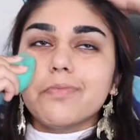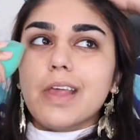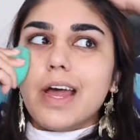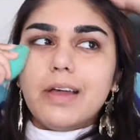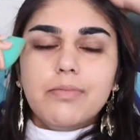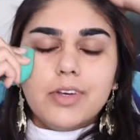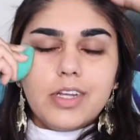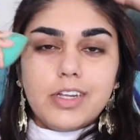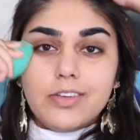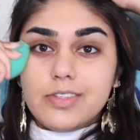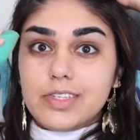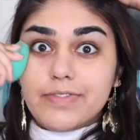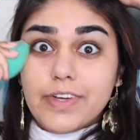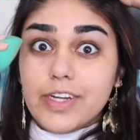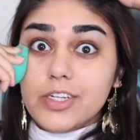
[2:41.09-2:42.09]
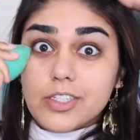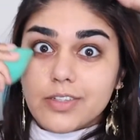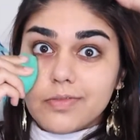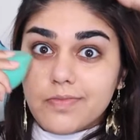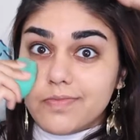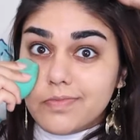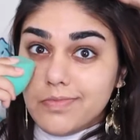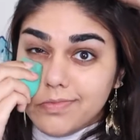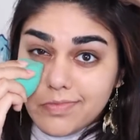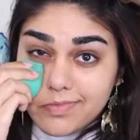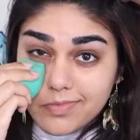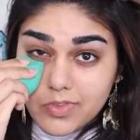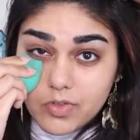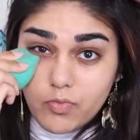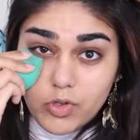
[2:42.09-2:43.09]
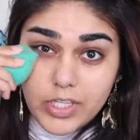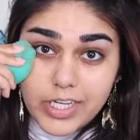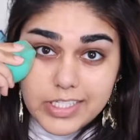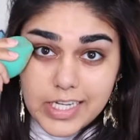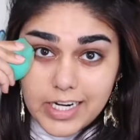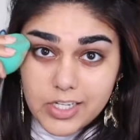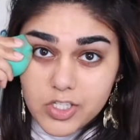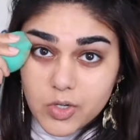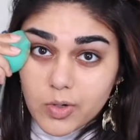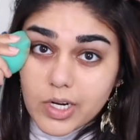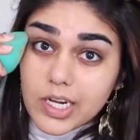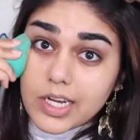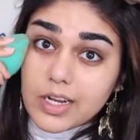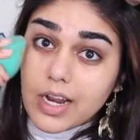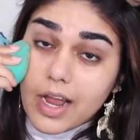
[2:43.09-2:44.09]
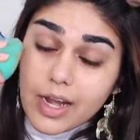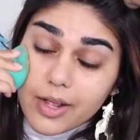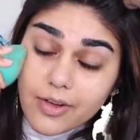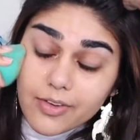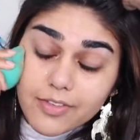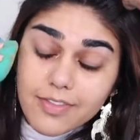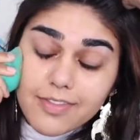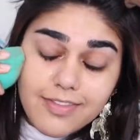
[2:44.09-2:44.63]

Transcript: I'm gonna use this foundation. Really exciting story, I know.